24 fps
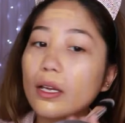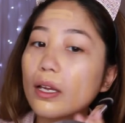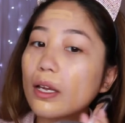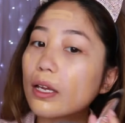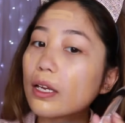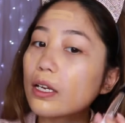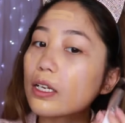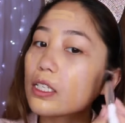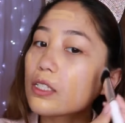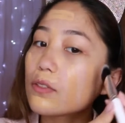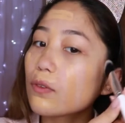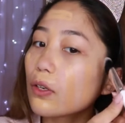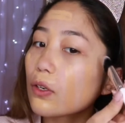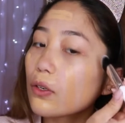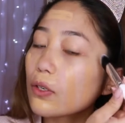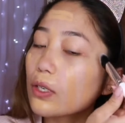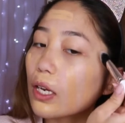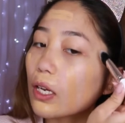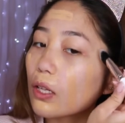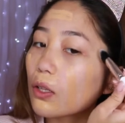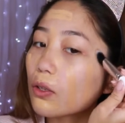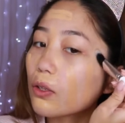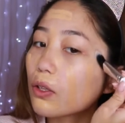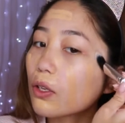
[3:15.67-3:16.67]
It is very
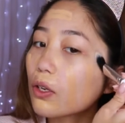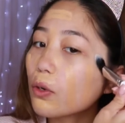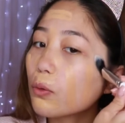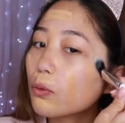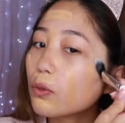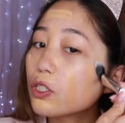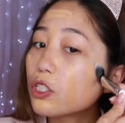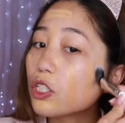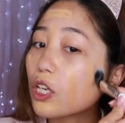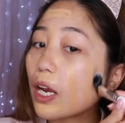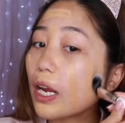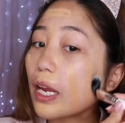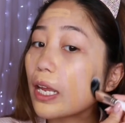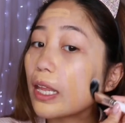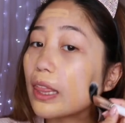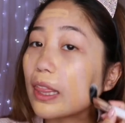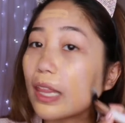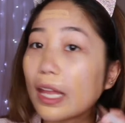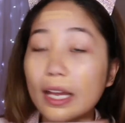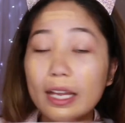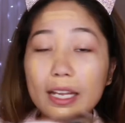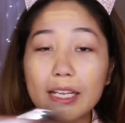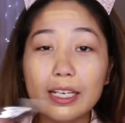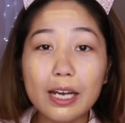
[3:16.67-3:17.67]
yellow though, which I
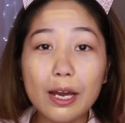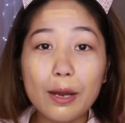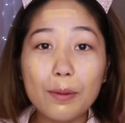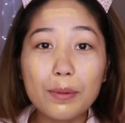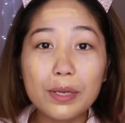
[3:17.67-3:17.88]
like